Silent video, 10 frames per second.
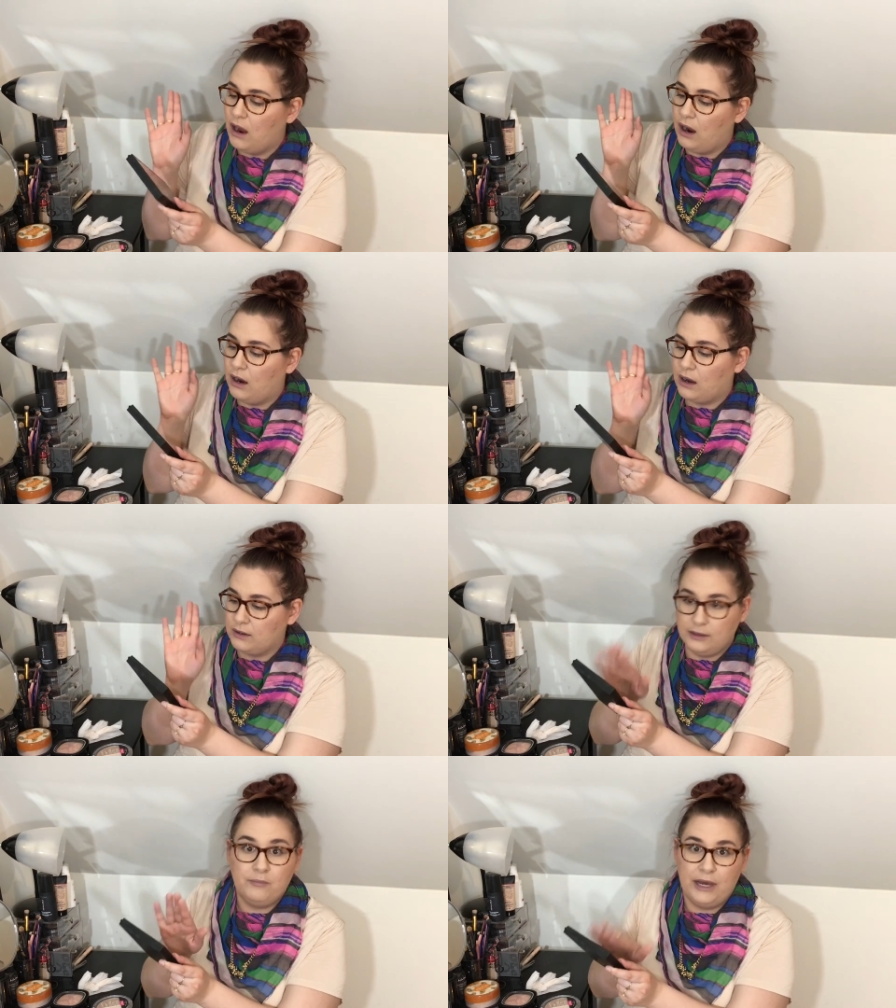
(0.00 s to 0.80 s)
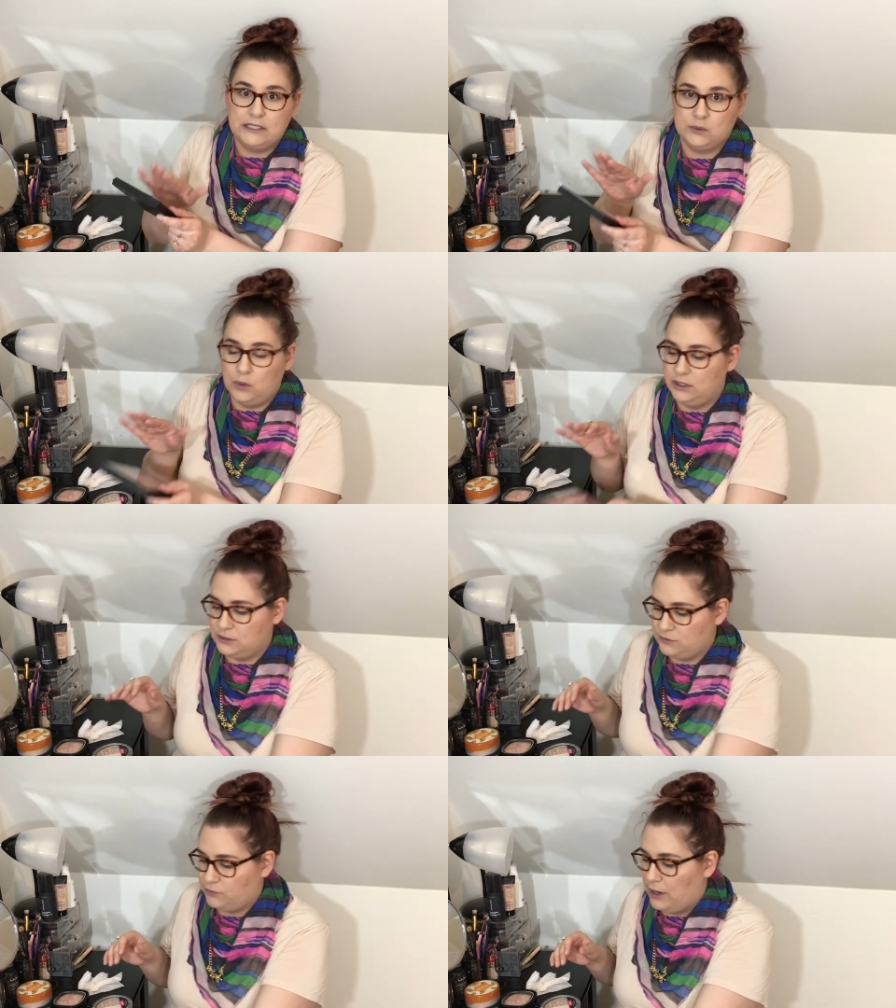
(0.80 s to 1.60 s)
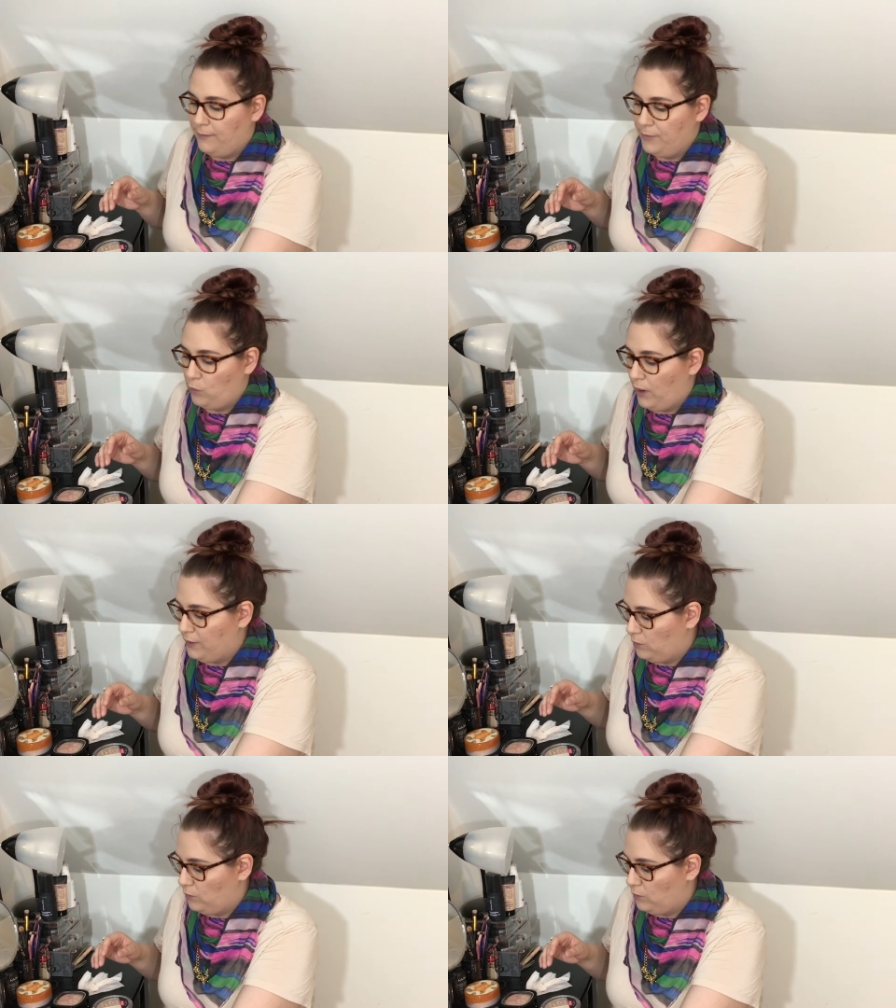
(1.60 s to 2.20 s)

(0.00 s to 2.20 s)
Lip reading: are the best ones from Wet n